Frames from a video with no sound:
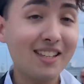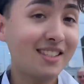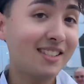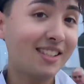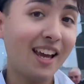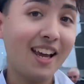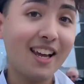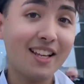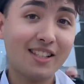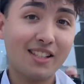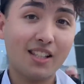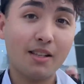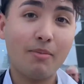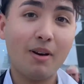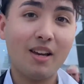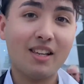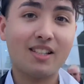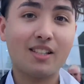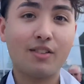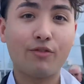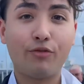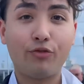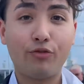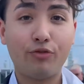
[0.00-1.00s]
say it's the
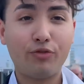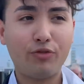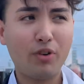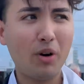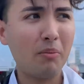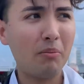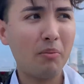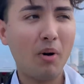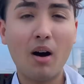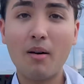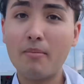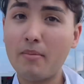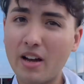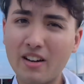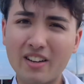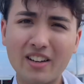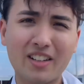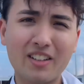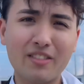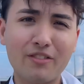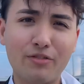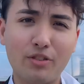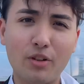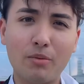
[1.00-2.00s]
best football,
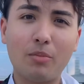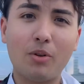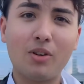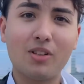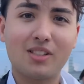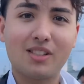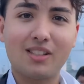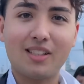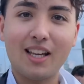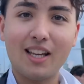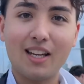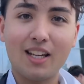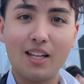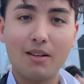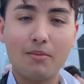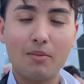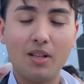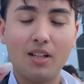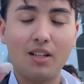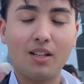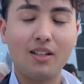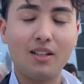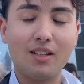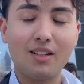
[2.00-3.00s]
American football stadium
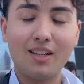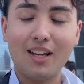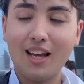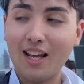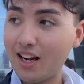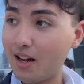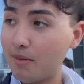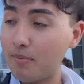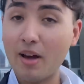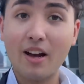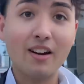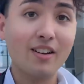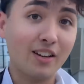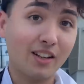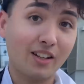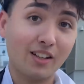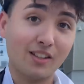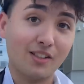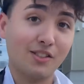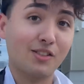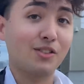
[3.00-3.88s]
in, in America.